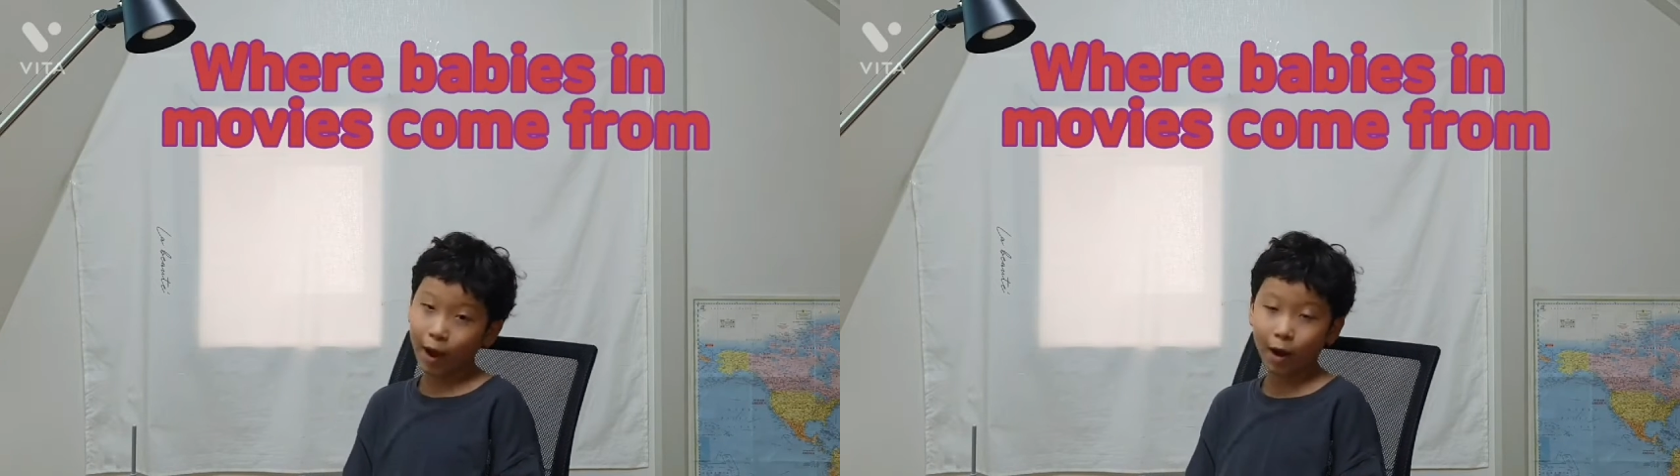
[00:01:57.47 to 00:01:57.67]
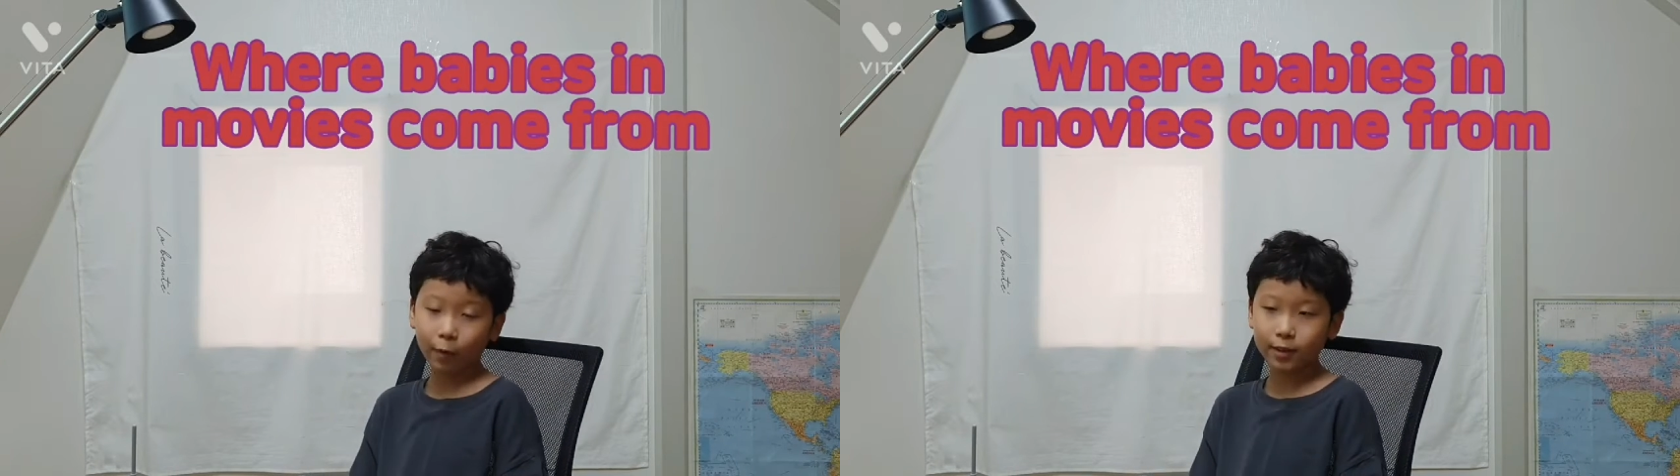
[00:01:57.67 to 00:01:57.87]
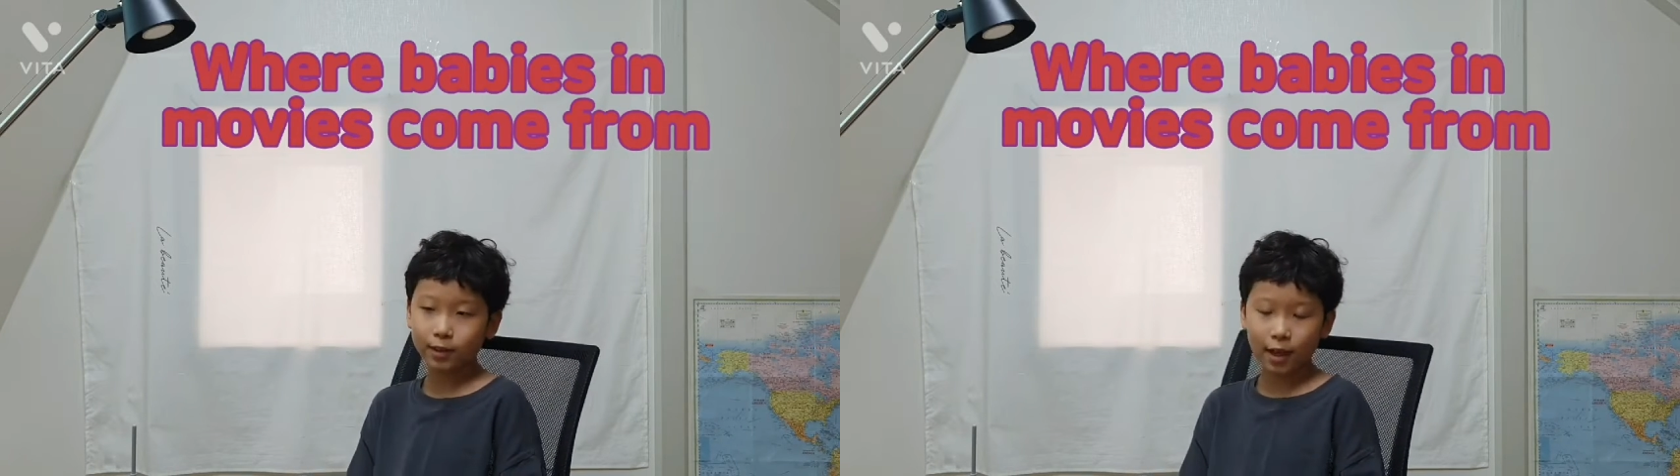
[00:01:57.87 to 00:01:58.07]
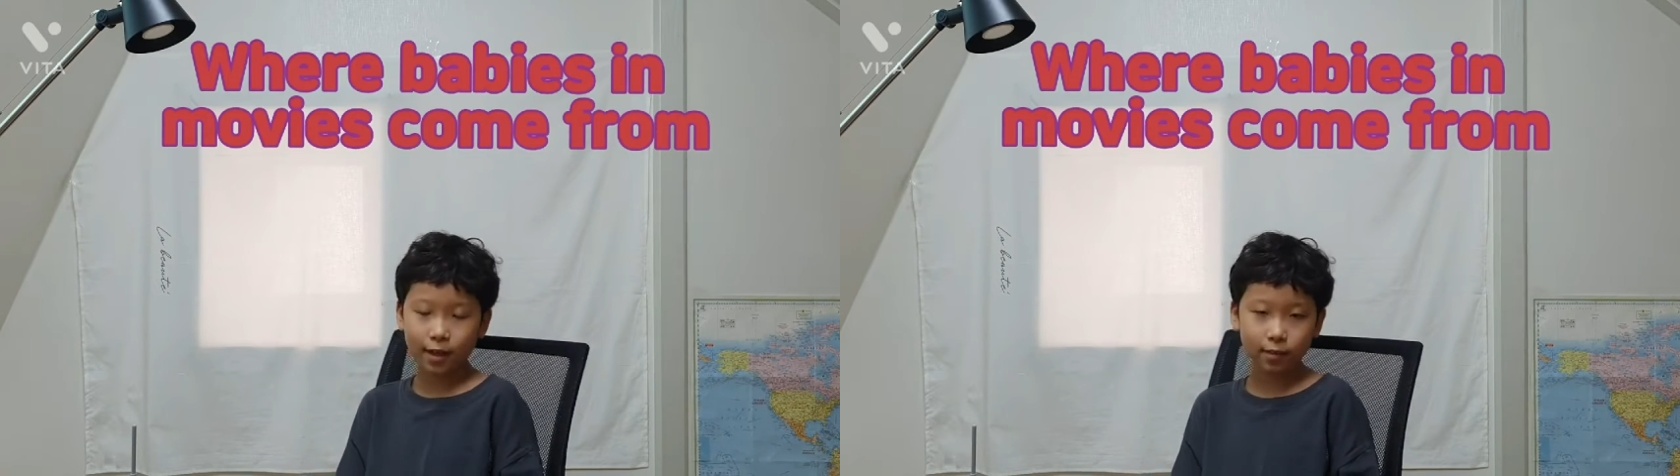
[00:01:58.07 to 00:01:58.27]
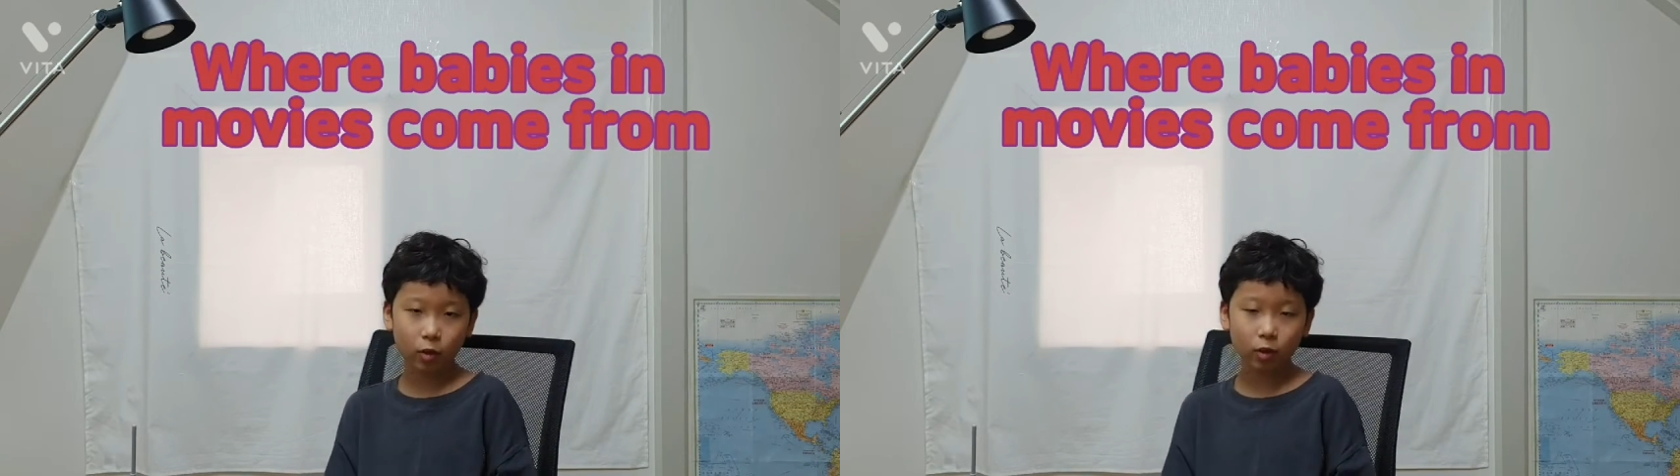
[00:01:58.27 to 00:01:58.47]
parents,
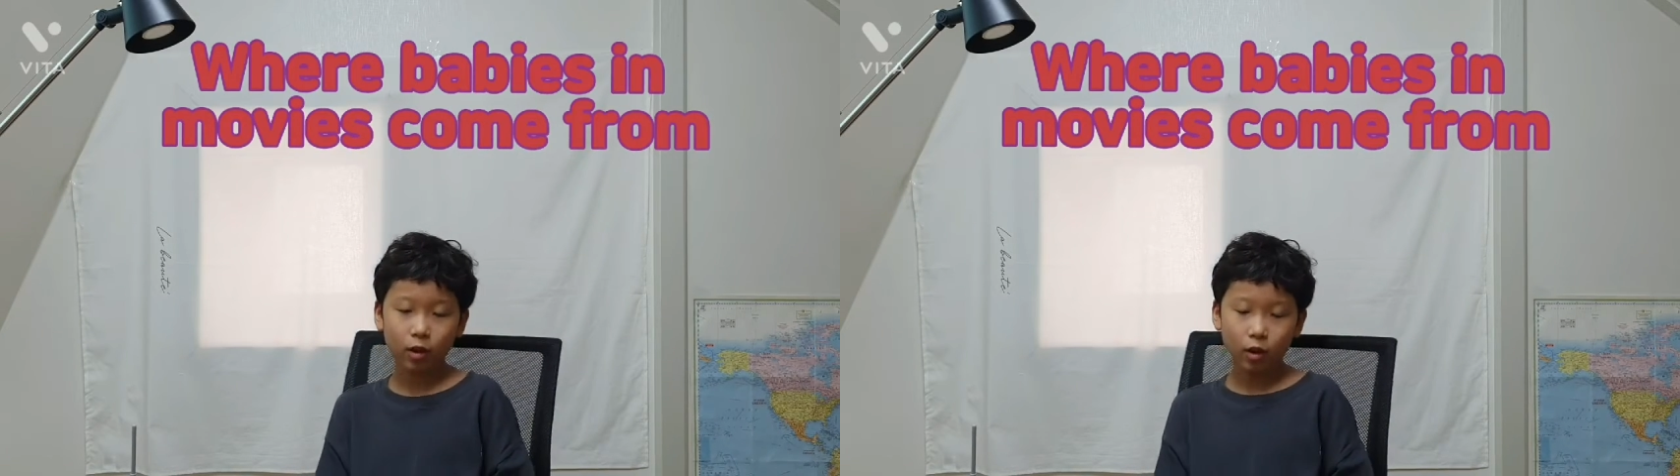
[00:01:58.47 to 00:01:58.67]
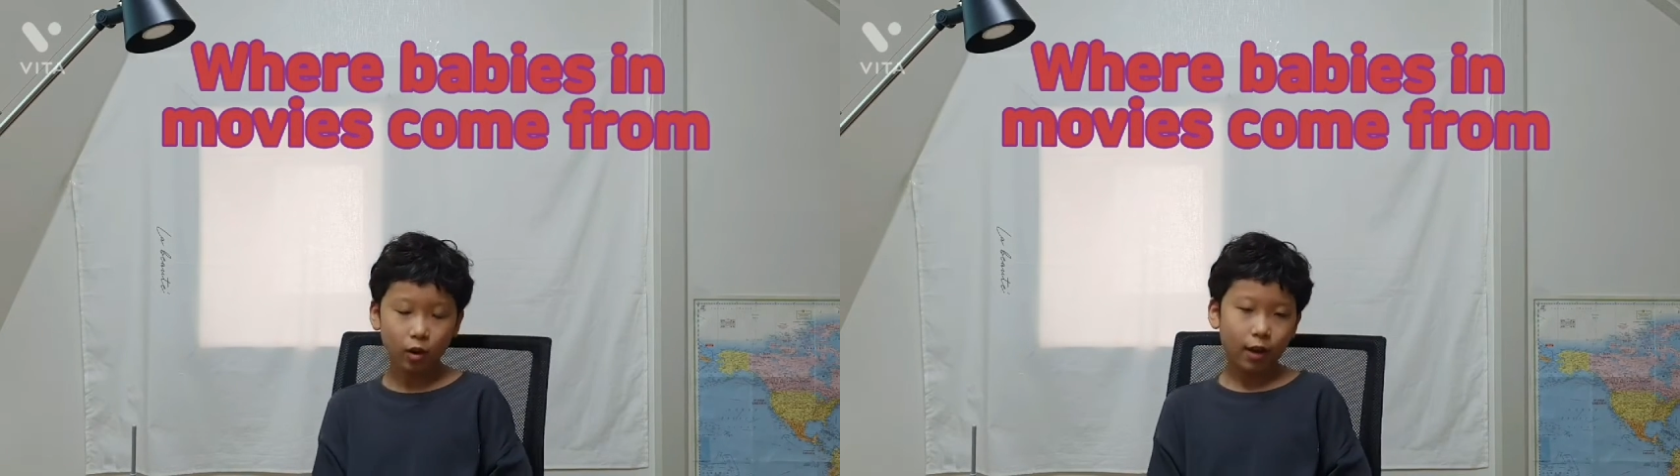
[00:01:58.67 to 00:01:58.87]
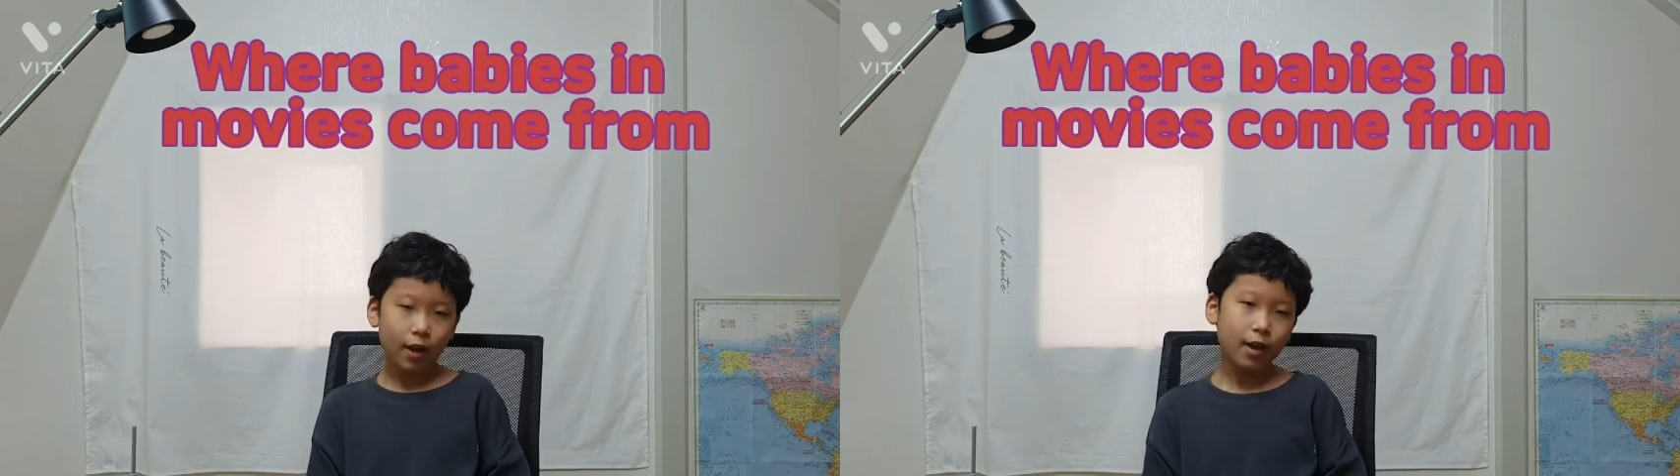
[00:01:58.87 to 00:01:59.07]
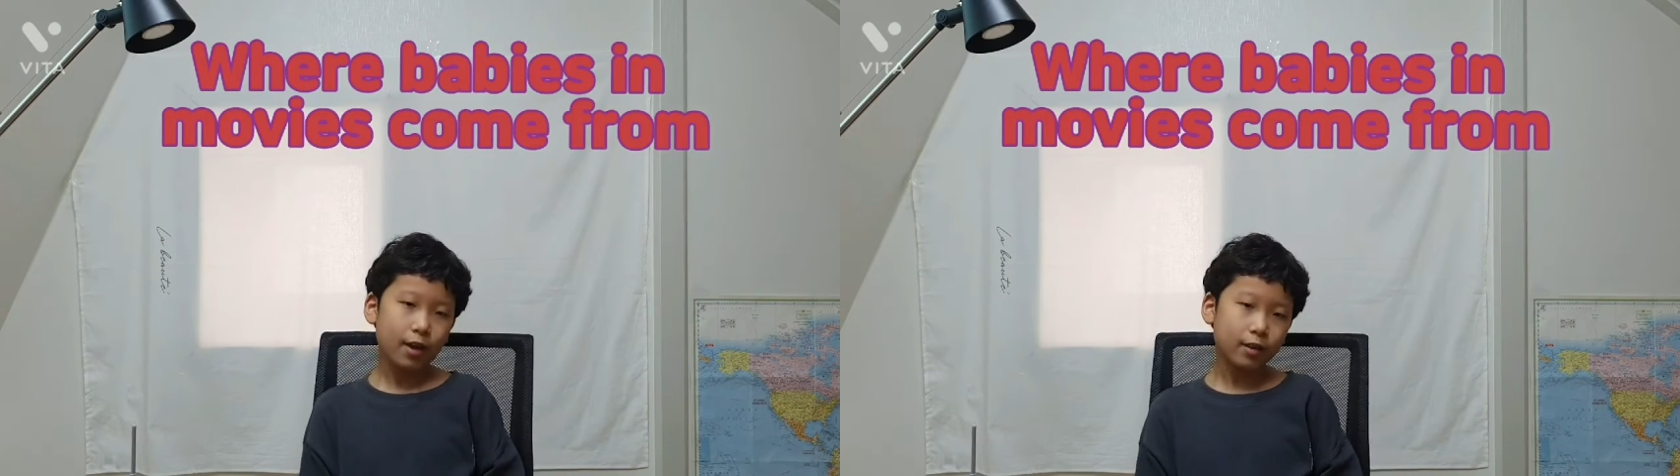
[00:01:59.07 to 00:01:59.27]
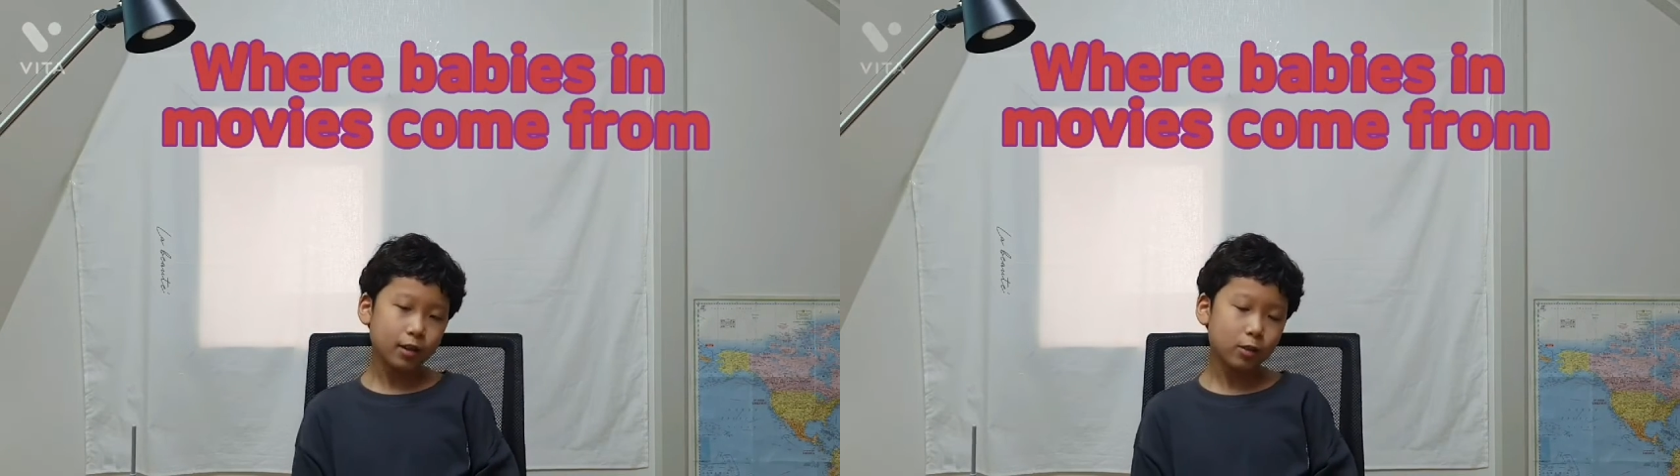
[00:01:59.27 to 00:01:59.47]

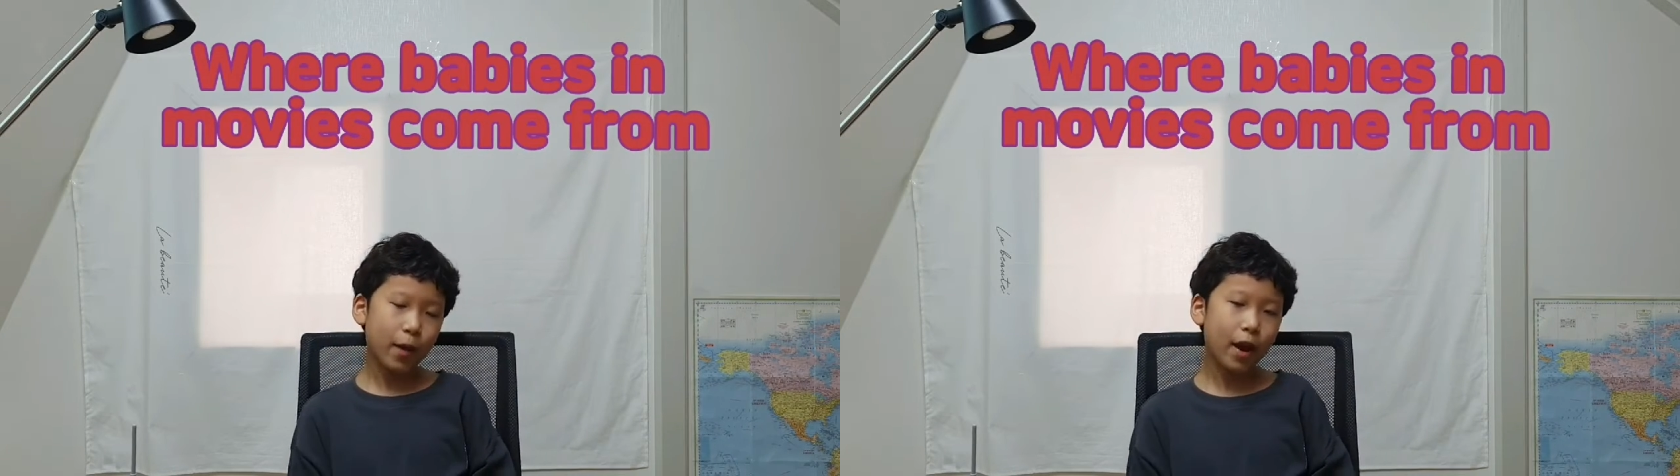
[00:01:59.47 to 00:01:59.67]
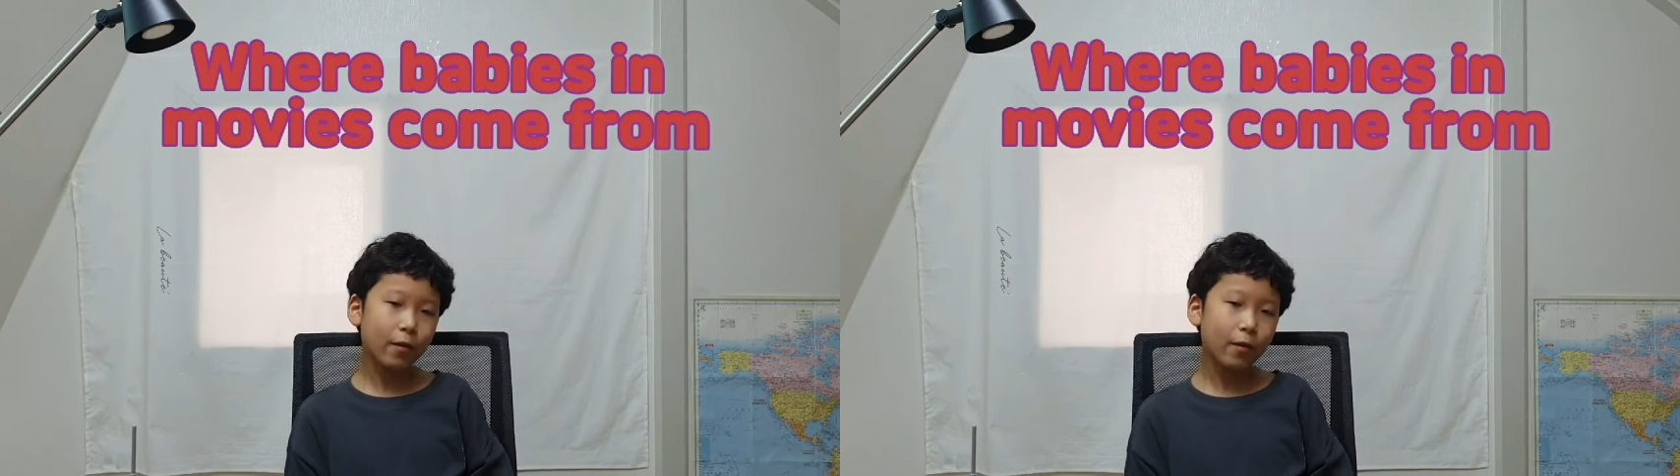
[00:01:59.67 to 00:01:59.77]
and his